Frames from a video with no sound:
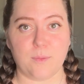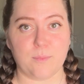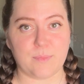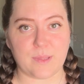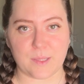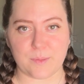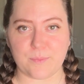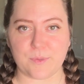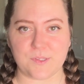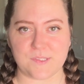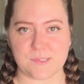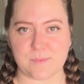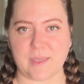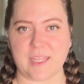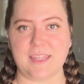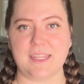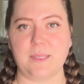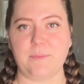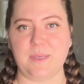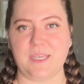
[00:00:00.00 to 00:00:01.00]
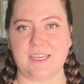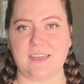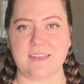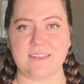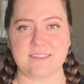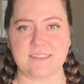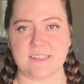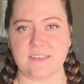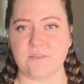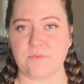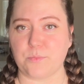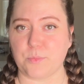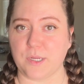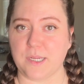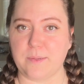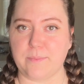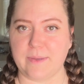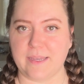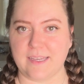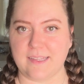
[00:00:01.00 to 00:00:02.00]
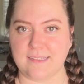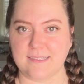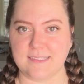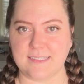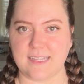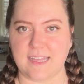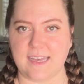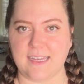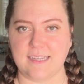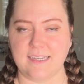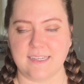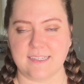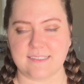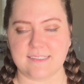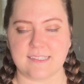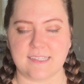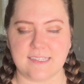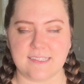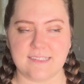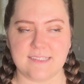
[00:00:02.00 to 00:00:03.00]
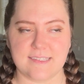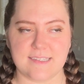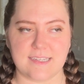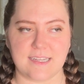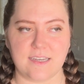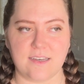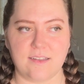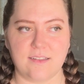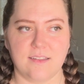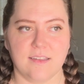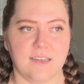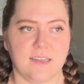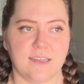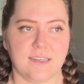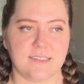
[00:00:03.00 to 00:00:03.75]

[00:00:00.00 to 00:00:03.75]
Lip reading: Pit Bulls mainly because of breed bans that exist still.